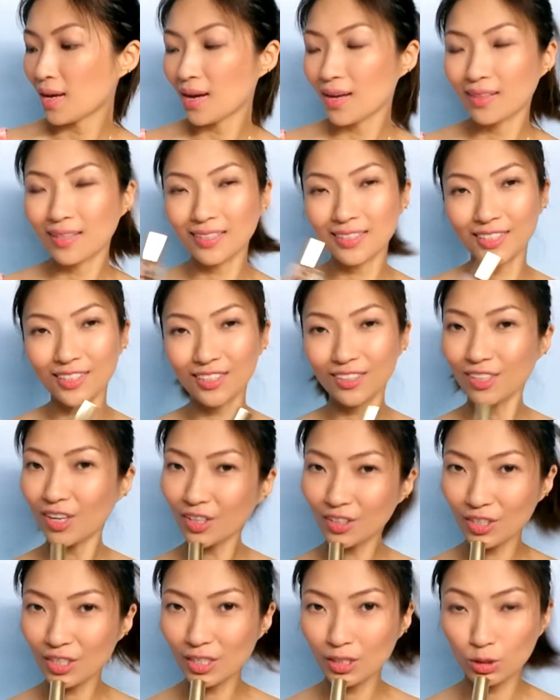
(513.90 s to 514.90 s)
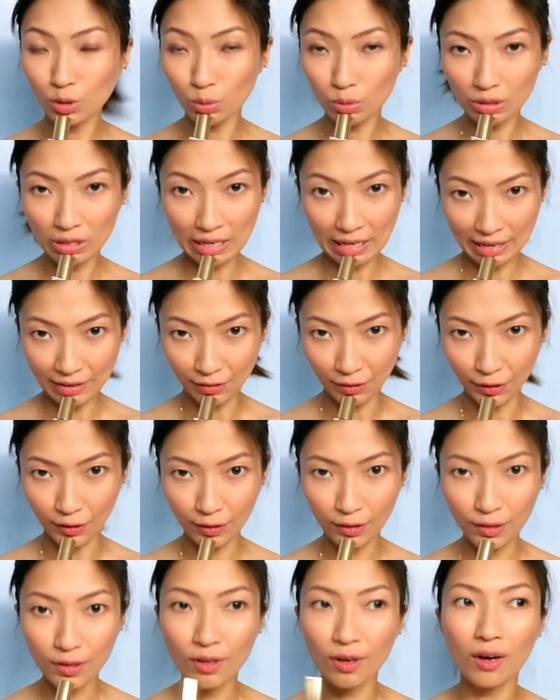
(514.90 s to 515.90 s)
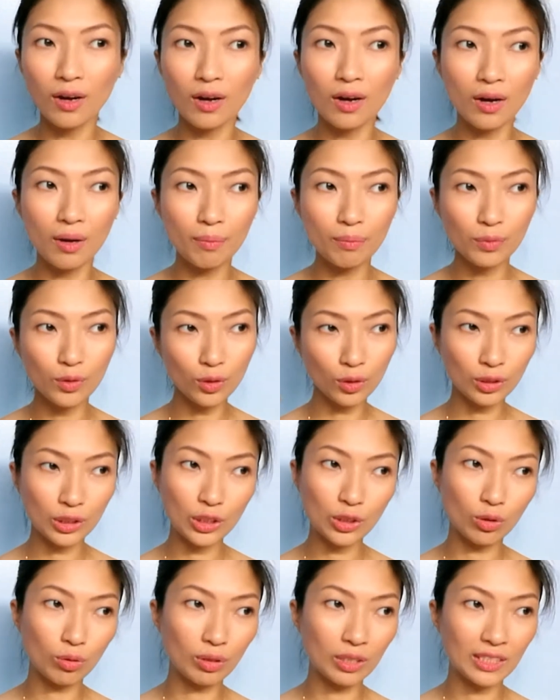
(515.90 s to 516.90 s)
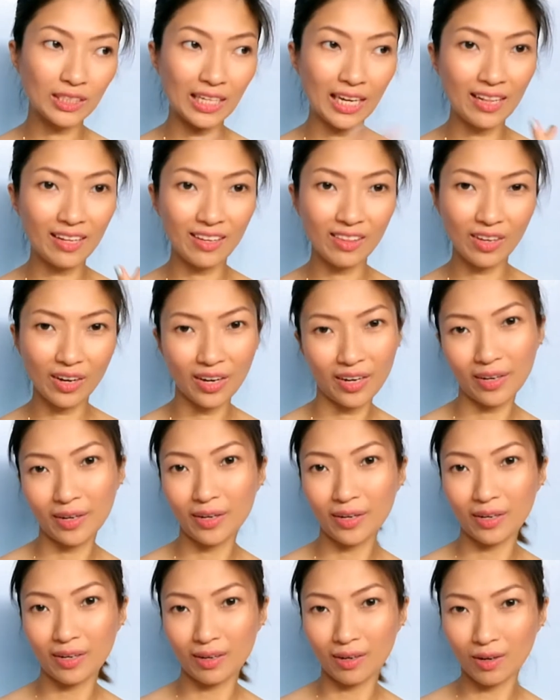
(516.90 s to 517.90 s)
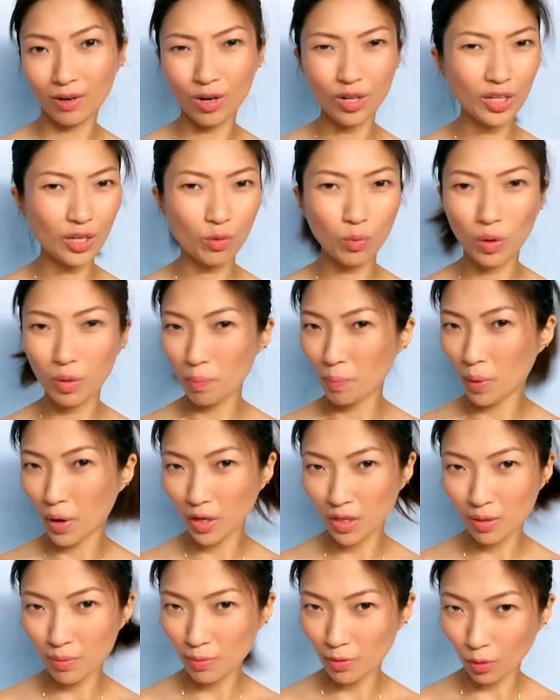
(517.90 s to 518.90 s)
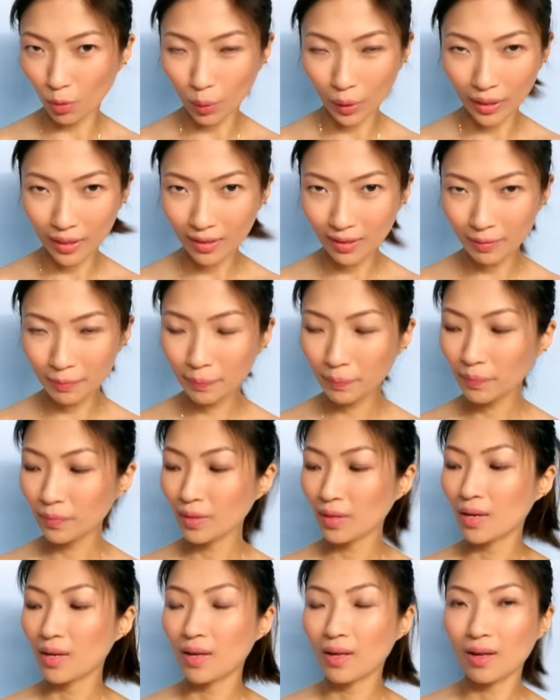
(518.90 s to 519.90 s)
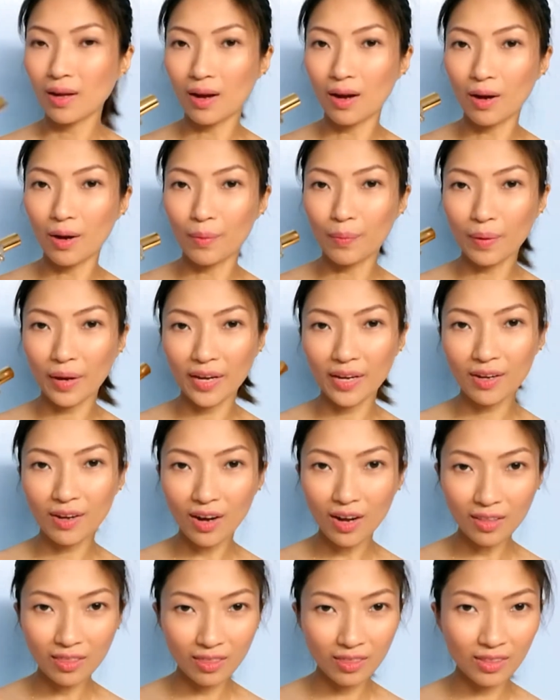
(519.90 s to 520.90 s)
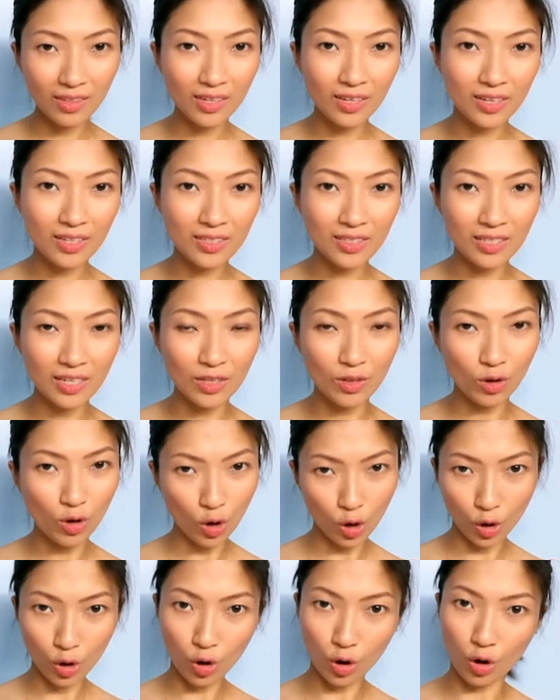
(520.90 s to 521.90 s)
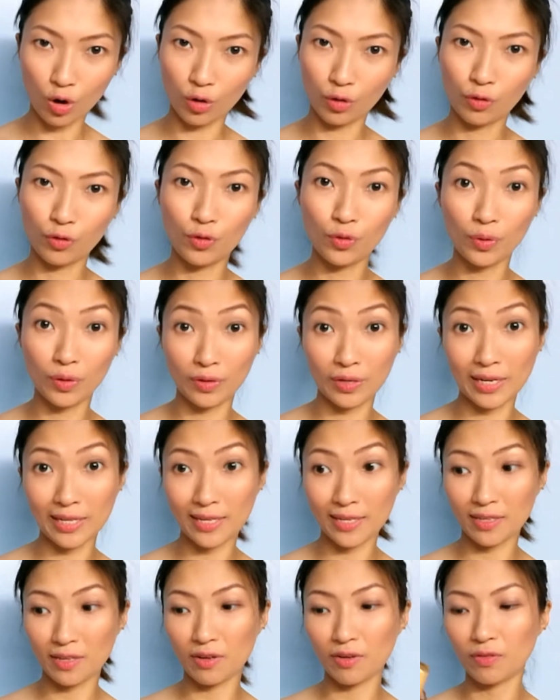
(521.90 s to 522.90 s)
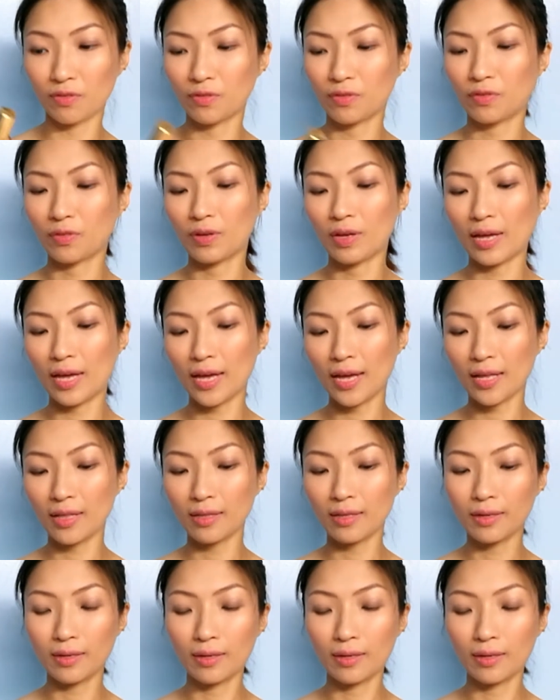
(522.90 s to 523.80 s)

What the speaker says: This is not really sold here. Nuxe is only selling their all-in-one body oil. I got this in Hong Kong through a relative, and